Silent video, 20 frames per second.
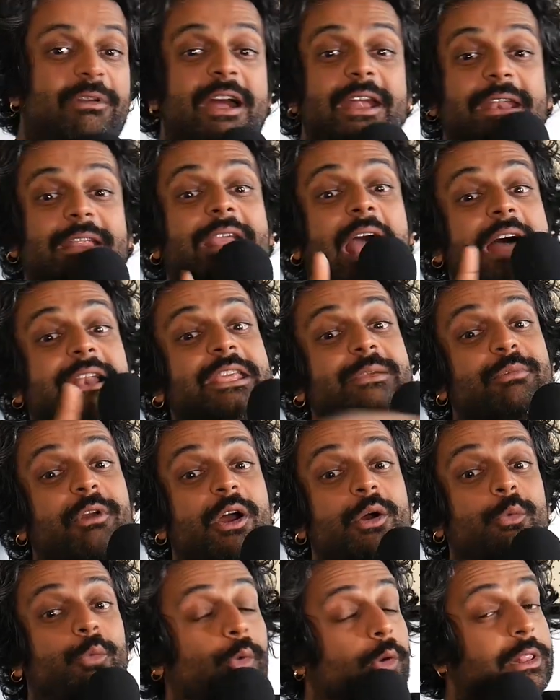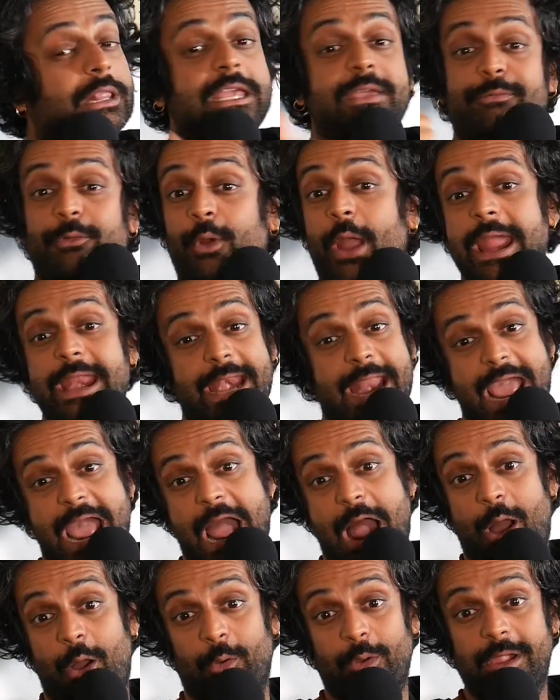Gandhi, bro, we'll leave right
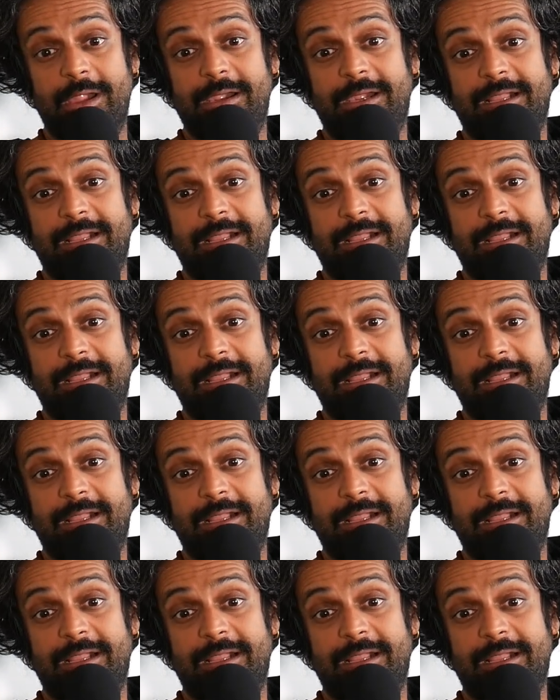now